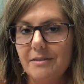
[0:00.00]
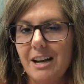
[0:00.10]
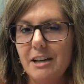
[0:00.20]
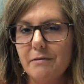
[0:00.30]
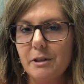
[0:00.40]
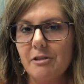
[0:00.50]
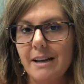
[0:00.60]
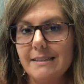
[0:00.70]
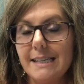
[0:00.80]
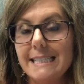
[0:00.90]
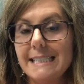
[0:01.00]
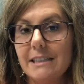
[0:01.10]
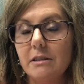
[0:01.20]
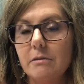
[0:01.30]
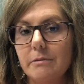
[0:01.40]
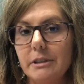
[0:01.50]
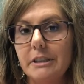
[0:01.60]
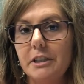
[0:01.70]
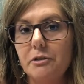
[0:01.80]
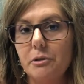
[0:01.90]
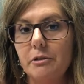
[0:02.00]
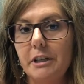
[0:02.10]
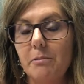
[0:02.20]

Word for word: kind of realized I didn't really truly